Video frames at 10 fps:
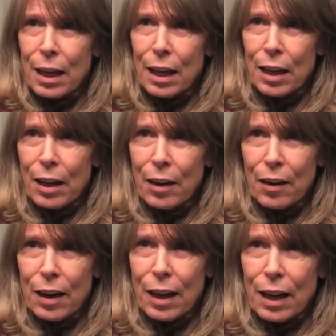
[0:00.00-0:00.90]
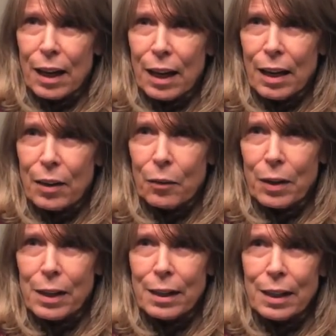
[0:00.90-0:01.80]
All right, I don't
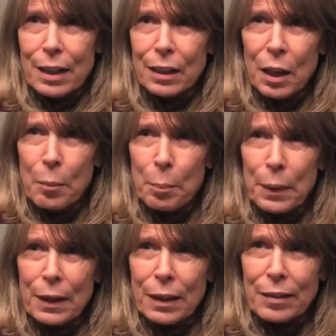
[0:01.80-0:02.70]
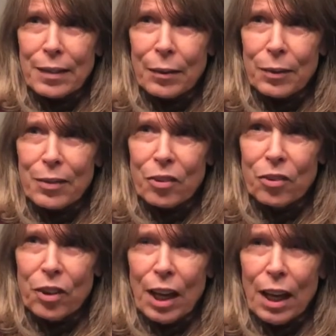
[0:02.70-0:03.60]
want any clumping because that would
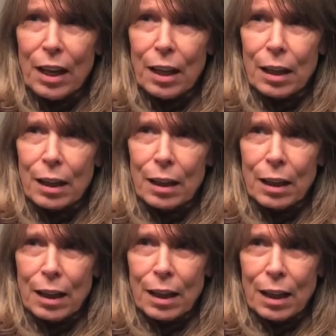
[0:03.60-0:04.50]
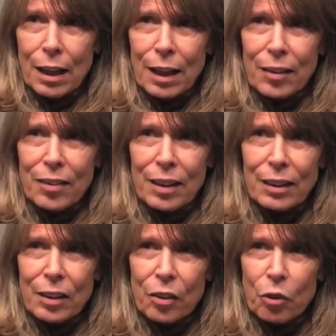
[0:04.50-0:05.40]
stink. I see a
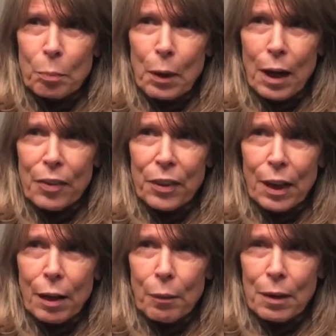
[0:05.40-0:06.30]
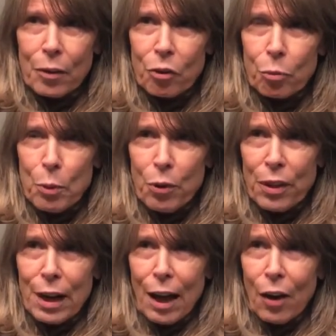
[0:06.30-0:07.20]
little spot there. I'm going to smooth
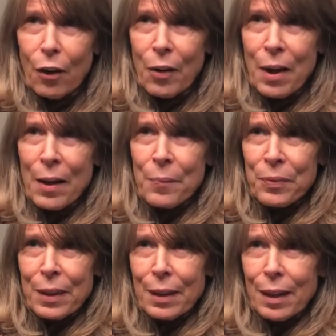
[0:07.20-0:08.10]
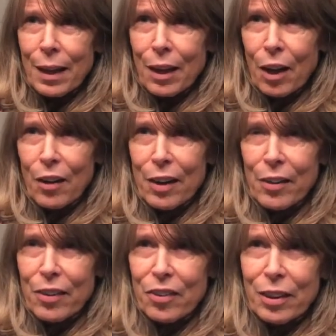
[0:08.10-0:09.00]
it out. All right,
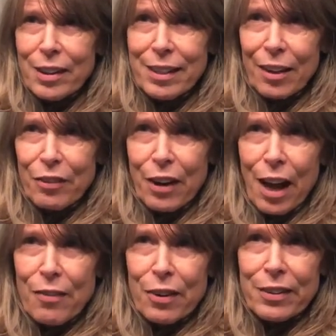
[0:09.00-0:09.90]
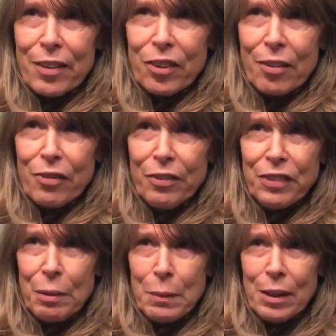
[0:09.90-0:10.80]
this is going to take forever, and they say
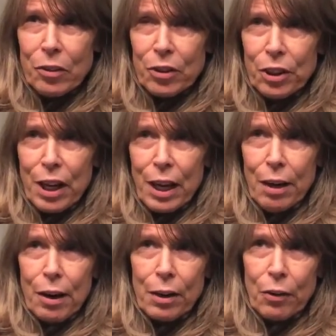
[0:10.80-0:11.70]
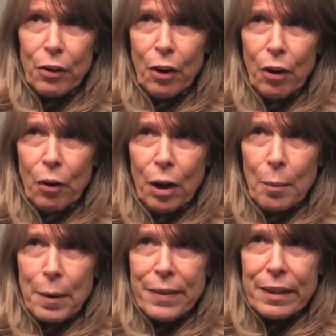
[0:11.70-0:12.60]
15 minutes on your hair. I don't know.
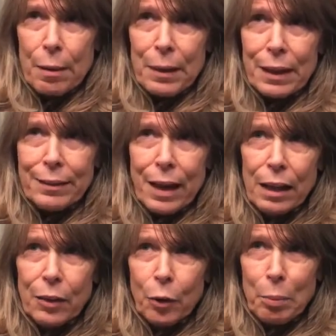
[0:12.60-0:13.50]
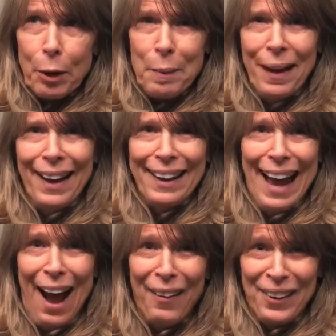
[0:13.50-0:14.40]
By the time I get done, it will probably be an
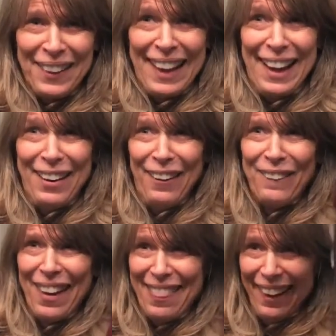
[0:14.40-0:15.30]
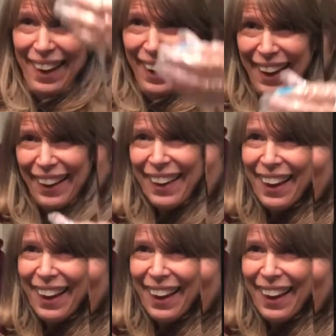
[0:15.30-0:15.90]
hour later. What the hell?